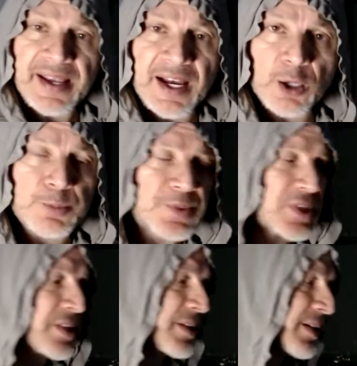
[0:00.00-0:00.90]

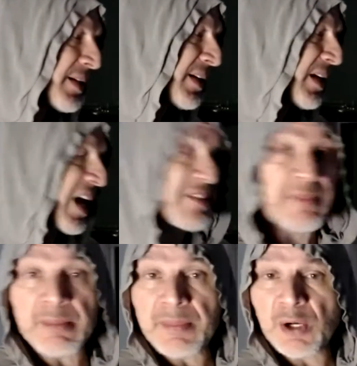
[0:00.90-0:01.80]
helps. I
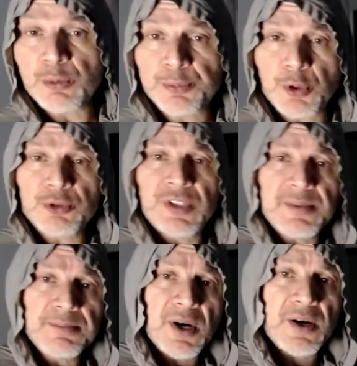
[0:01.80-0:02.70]
made my own
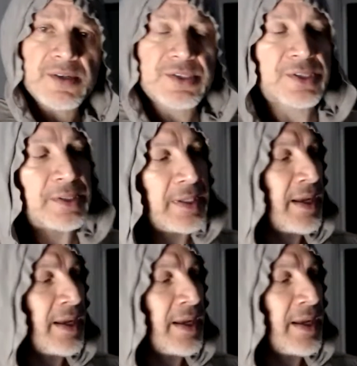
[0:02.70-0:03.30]
protein bars.